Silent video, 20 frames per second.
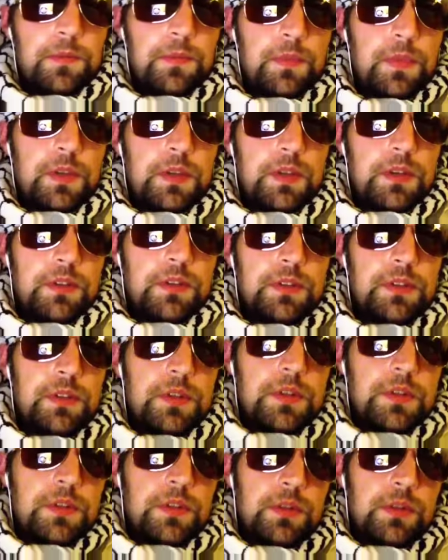
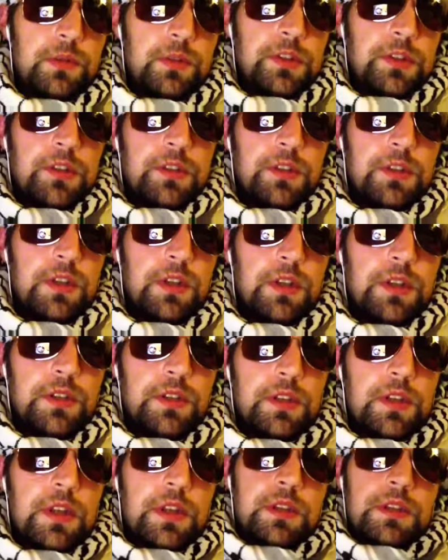because there were certain things
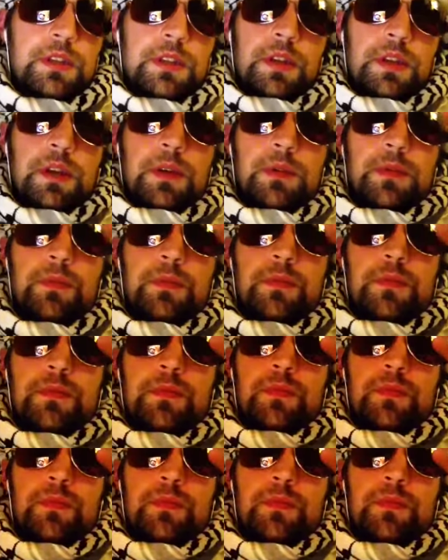that um,